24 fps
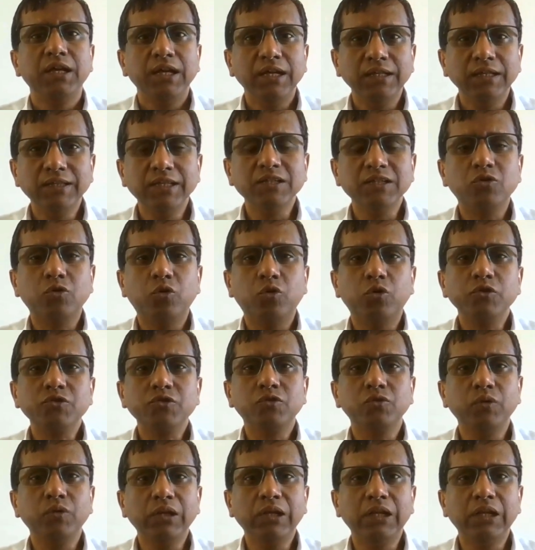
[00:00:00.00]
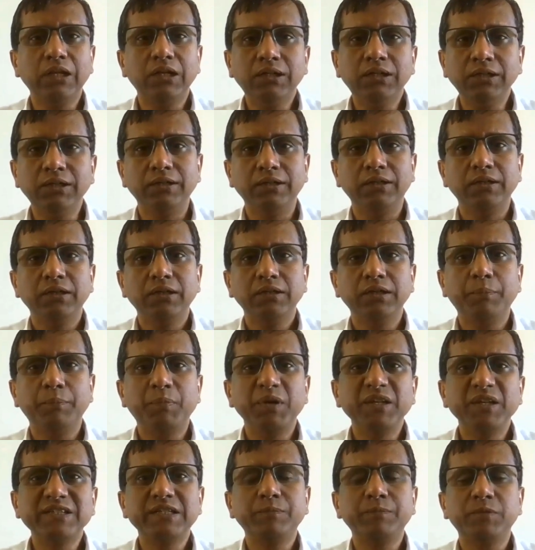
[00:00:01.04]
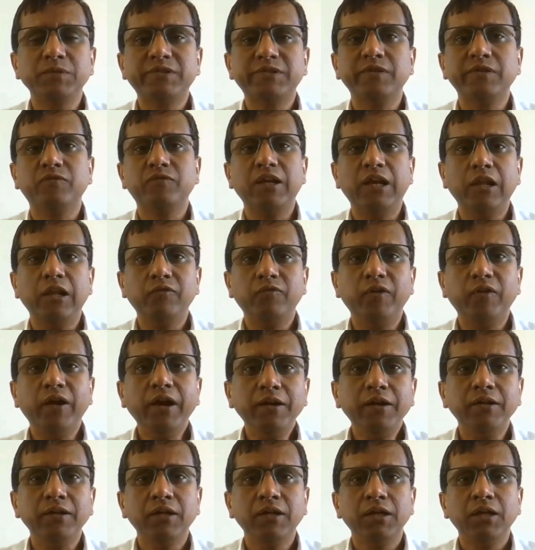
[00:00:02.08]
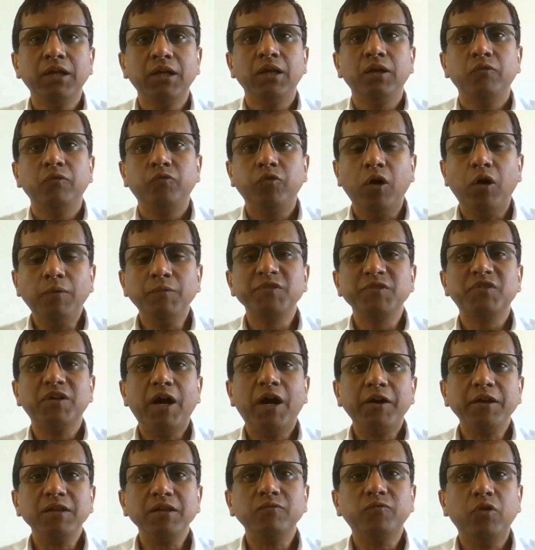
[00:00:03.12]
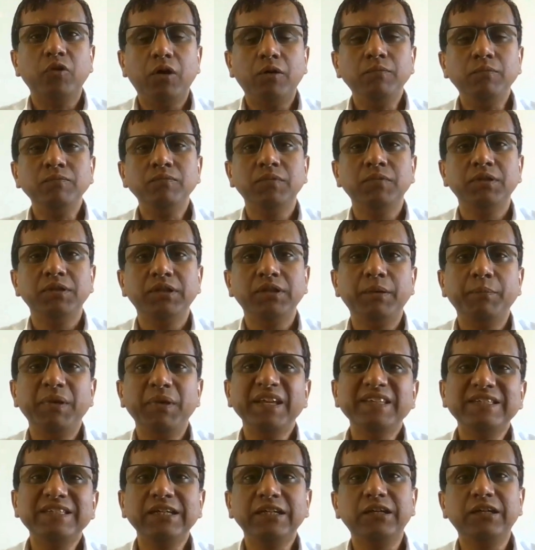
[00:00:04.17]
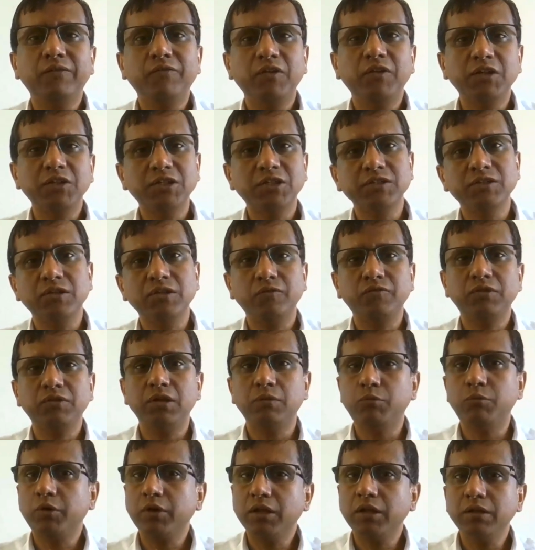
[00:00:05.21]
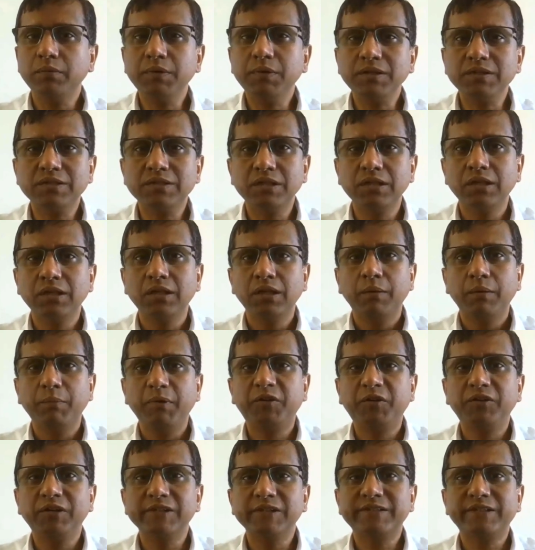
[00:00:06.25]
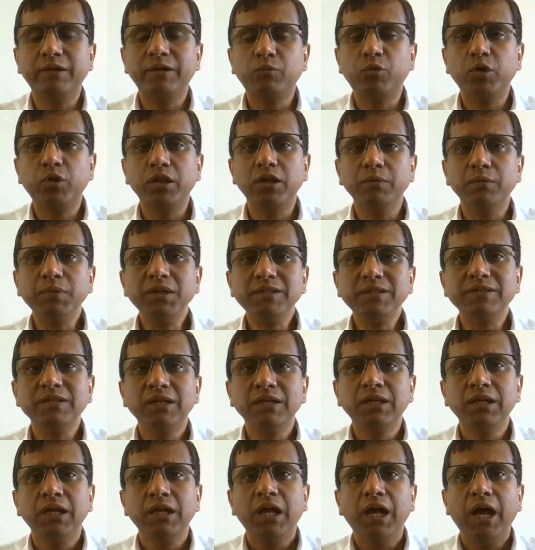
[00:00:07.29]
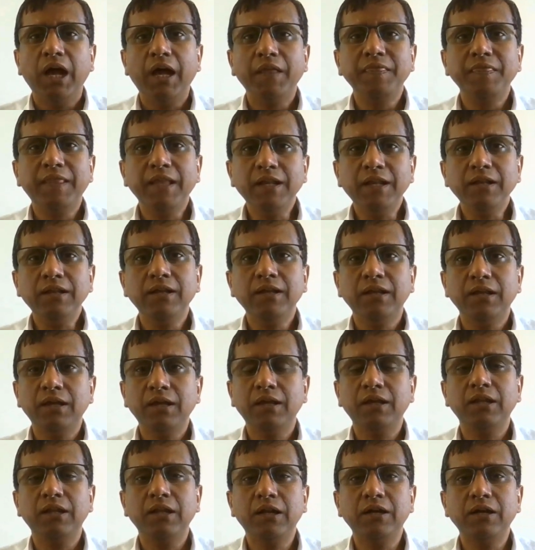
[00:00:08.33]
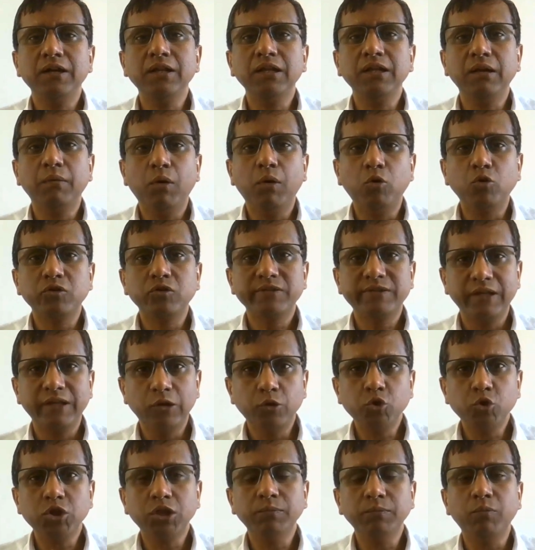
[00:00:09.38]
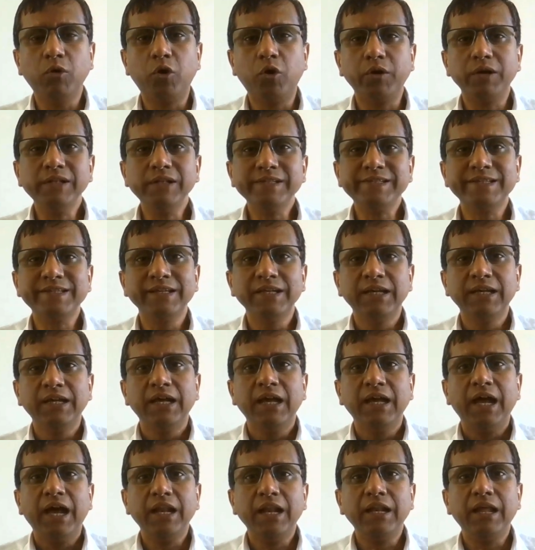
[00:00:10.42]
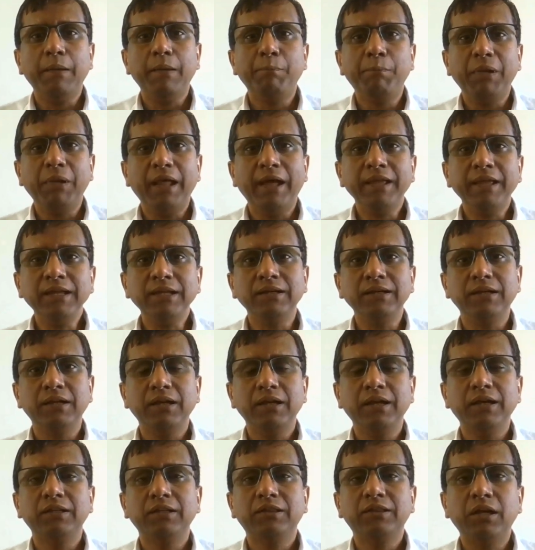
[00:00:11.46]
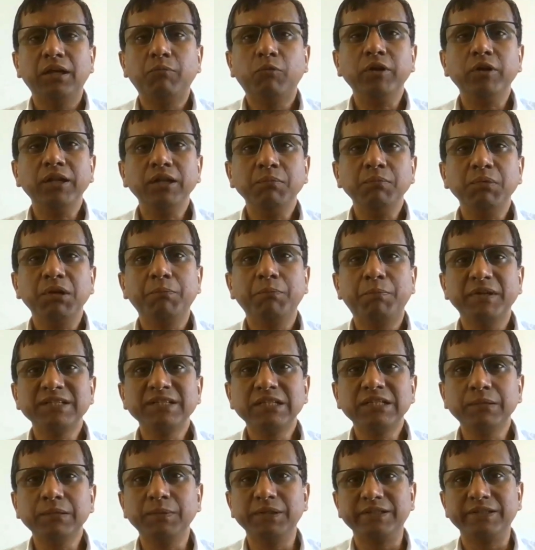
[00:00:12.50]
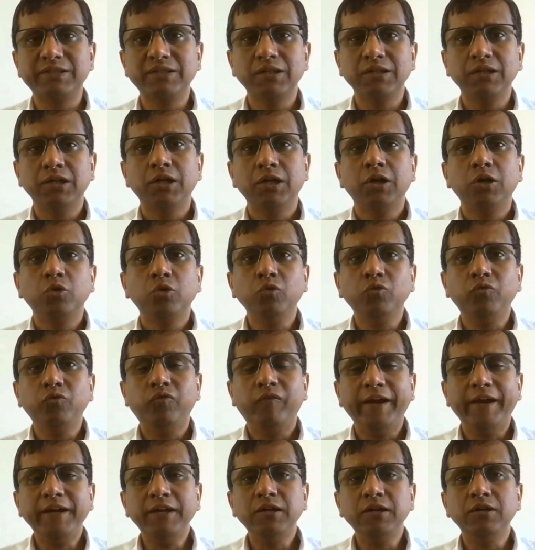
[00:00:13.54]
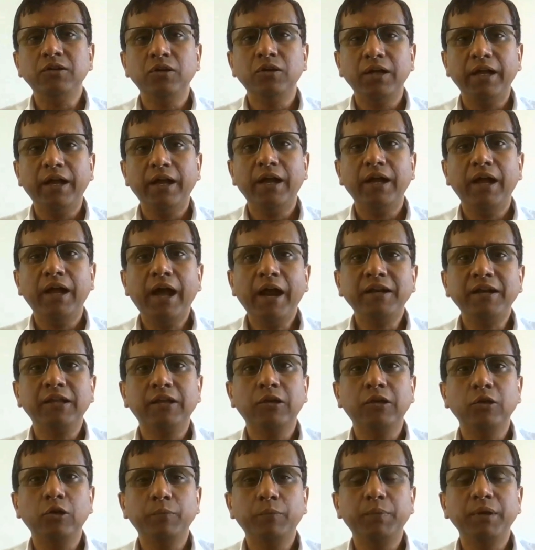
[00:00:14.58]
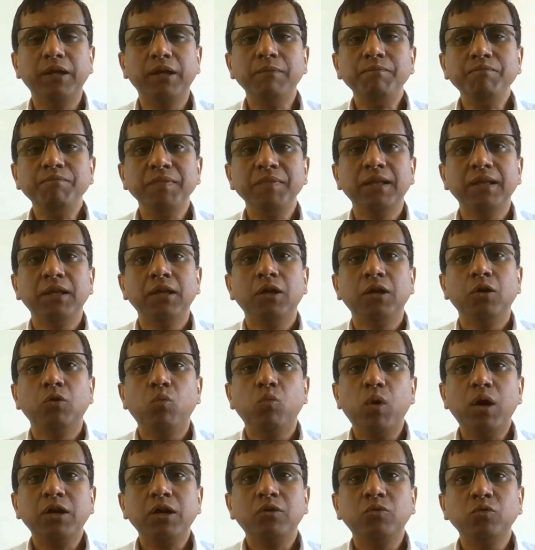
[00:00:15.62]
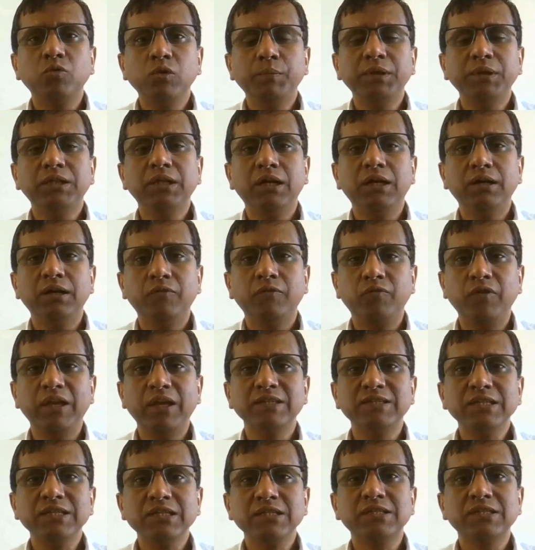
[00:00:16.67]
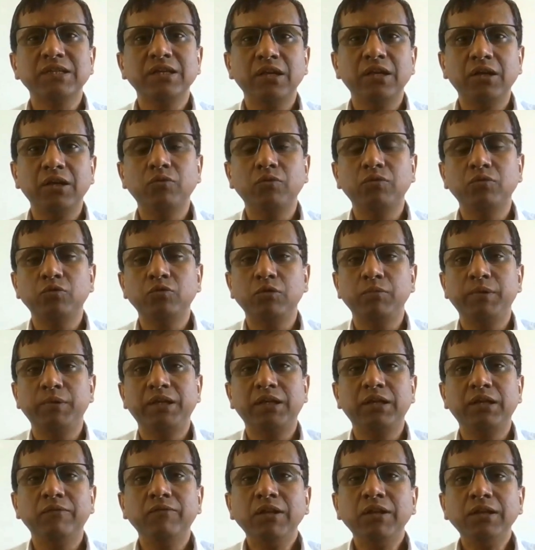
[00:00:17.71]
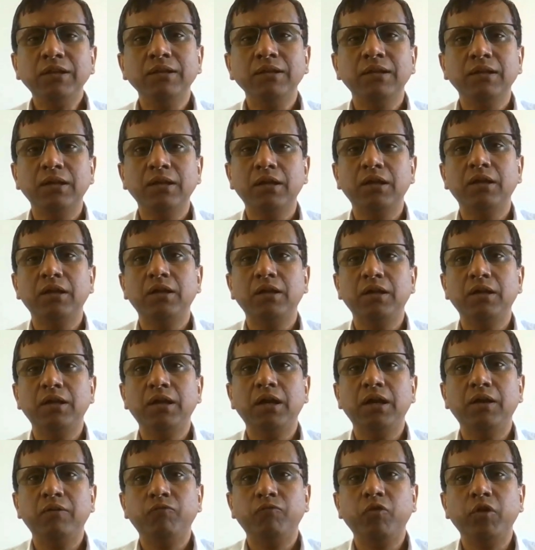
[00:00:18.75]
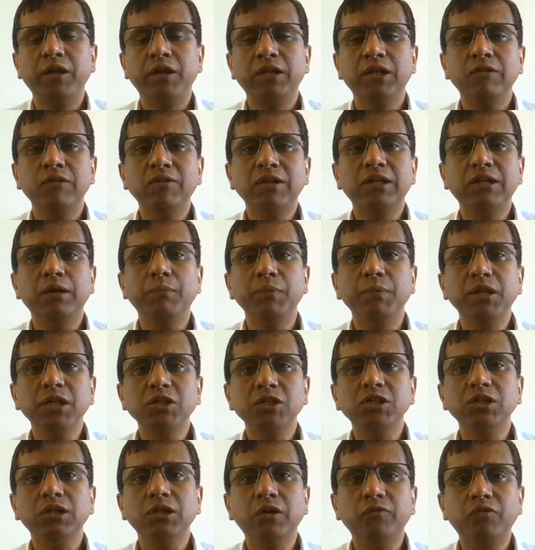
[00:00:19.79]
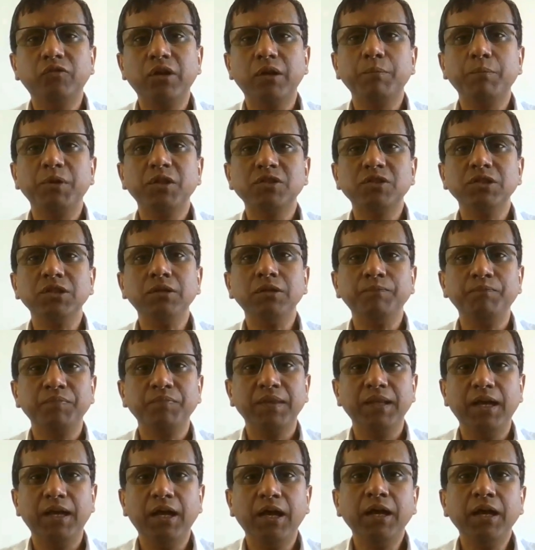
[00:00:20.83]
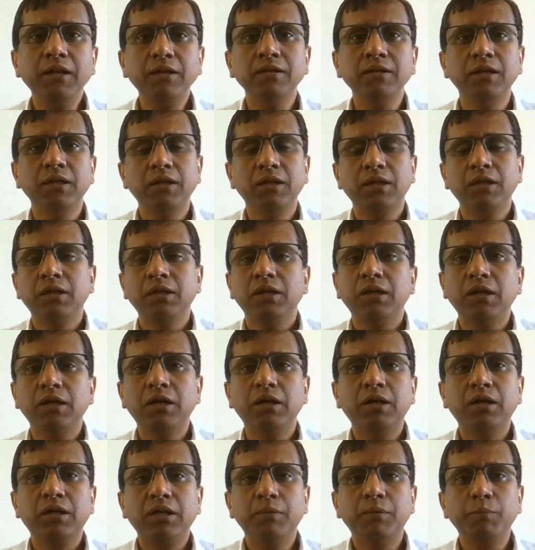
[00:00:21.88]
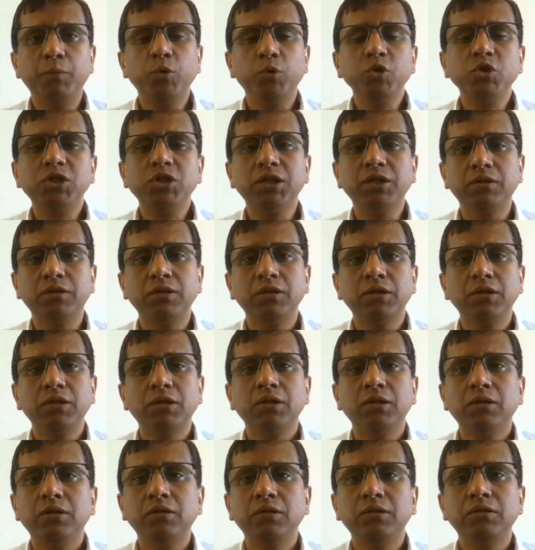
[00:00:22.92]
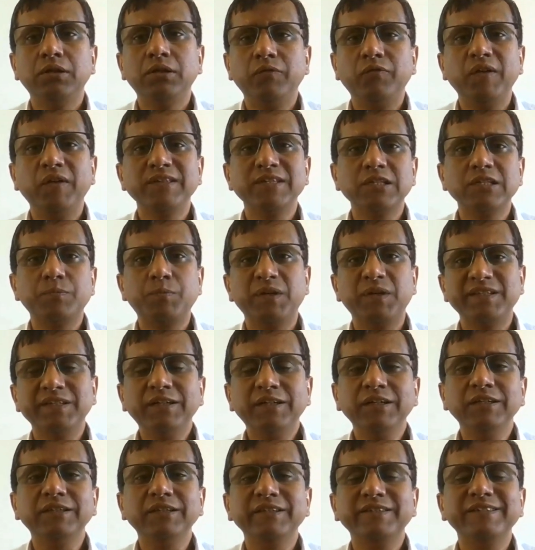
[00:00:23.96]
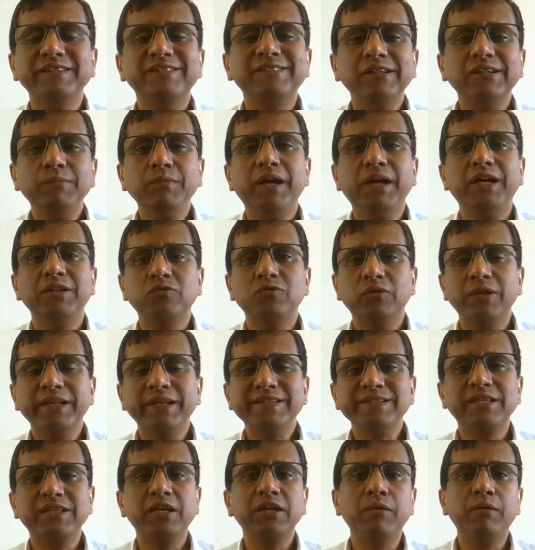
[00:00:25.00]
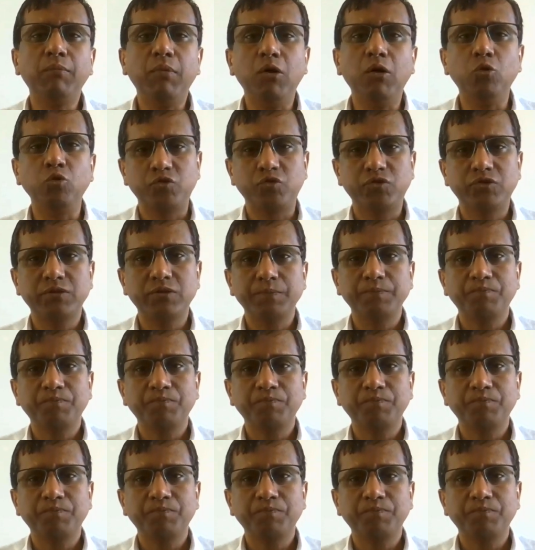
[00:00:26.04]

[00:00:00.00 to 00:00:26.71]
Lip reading: In this course, we will learn the principles of CalFAD starting from the basic definitions of thermodynamics, materials thermodynamics, and then learning about solution models and applying thermodynamic principles to find at equilibrium what will be the phases will be given for a given combination of temperature and composition, the phases present in the system as well as their amounts.